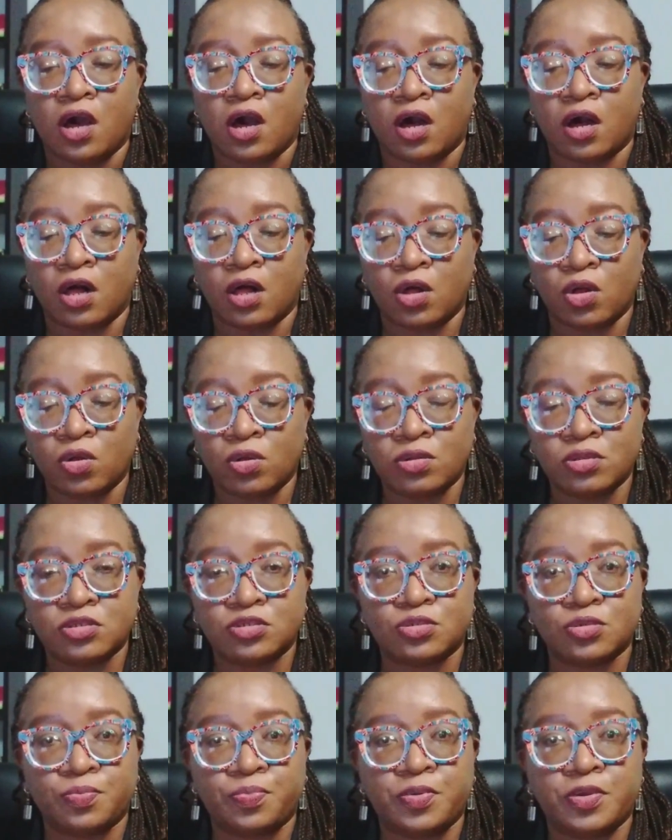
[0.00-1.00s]
are
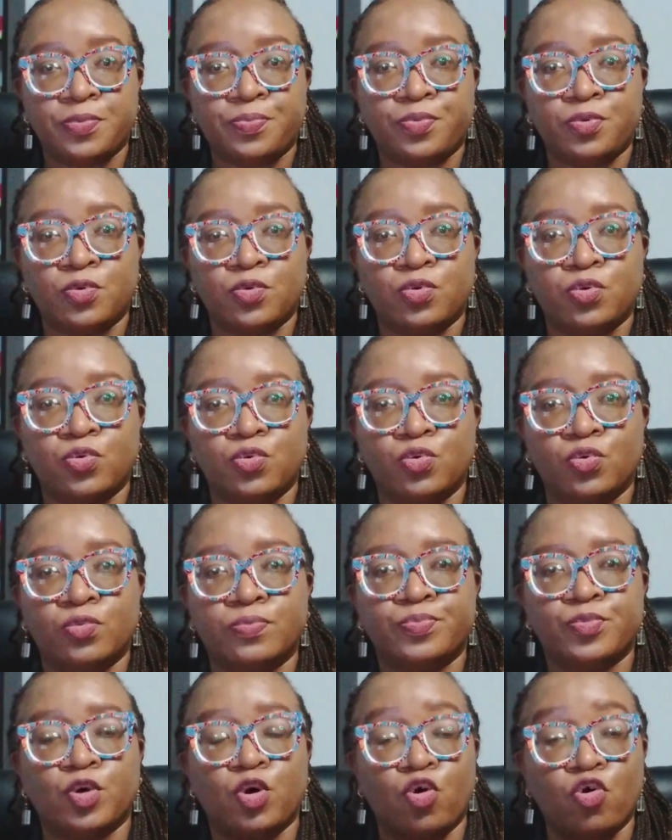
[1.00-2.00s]
also people
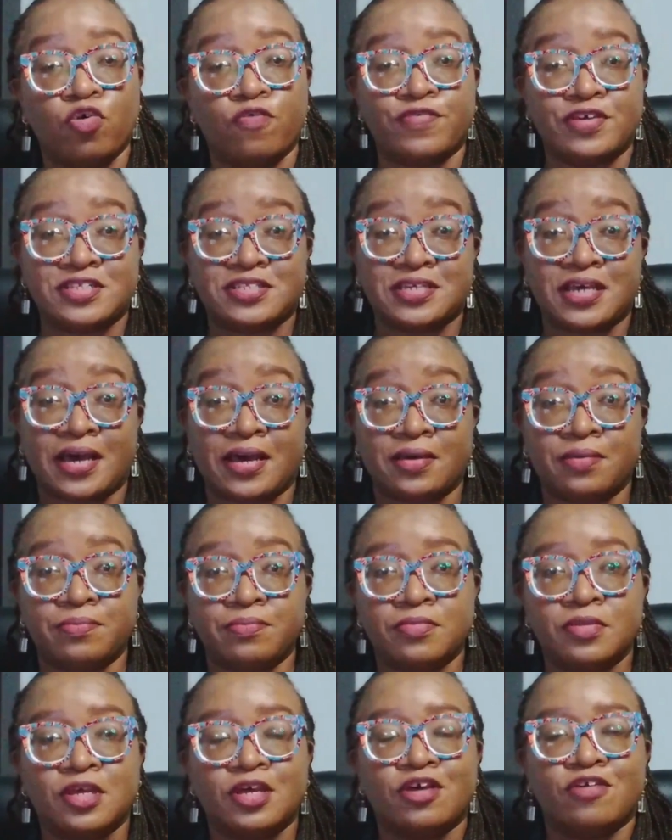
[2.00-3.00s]
who, over time,